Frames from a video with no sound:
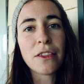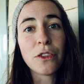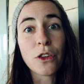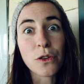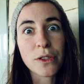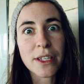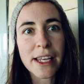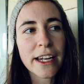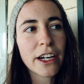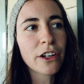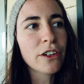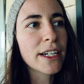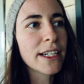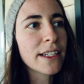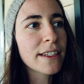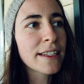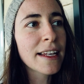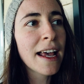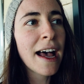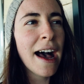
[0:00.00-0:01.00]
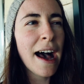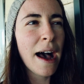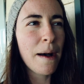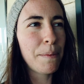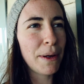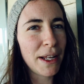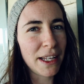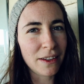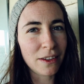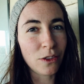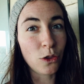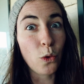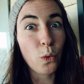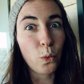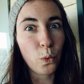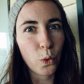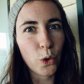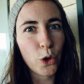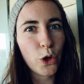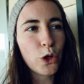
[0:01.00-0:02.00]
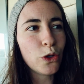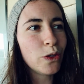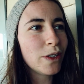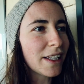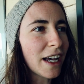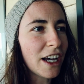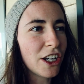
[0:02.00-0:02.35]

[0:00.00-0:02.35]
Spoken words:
in those areas, but the wounds